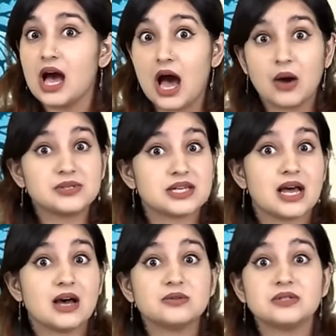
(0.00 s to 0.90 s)
Out and
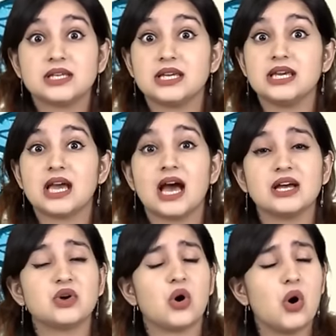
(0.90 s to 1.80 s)
out, he
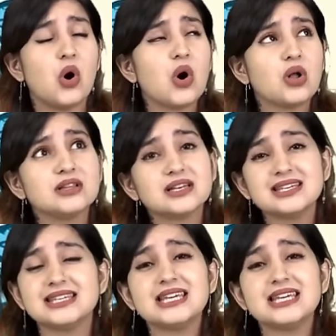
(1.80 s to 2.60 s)
had all the